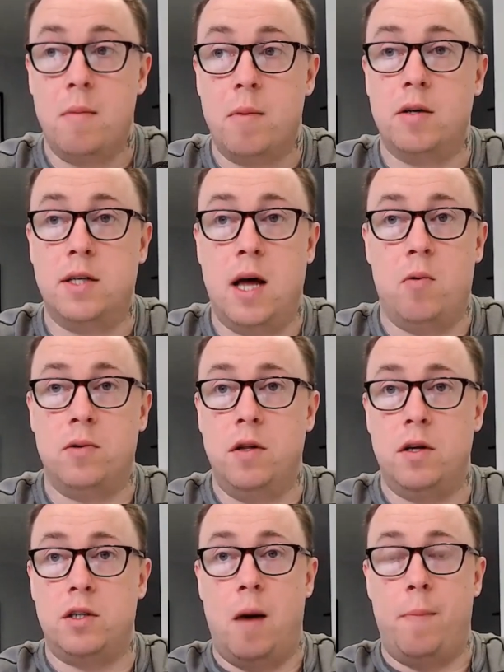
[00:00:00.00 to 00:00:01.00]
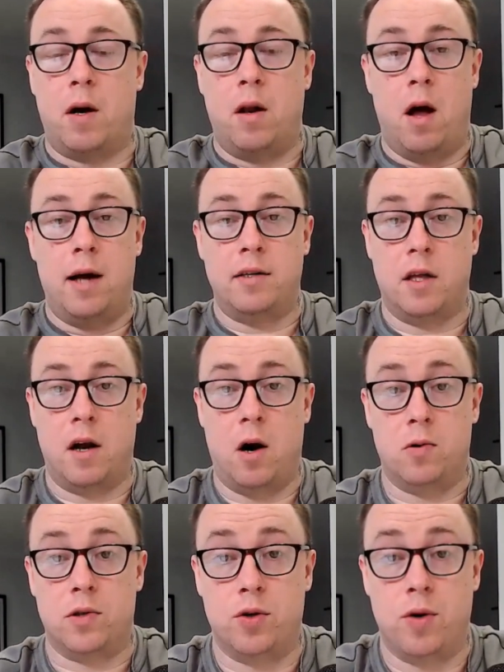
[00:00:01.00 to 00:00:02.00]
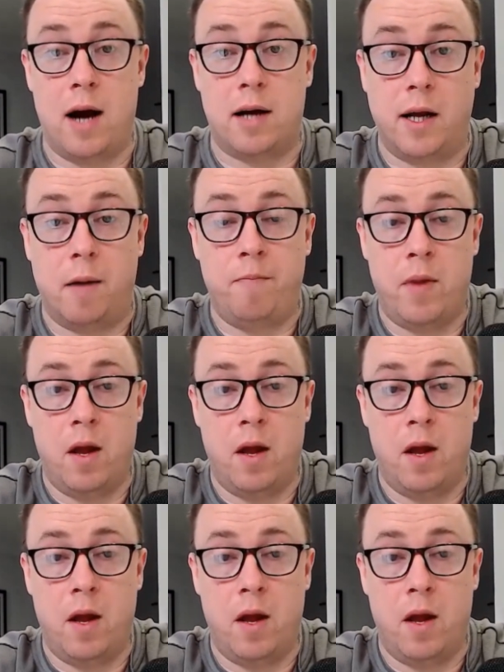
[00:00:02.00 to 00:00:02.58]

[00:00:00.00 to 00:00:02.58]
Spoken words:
because that wasn't the type of clients that I was attracting.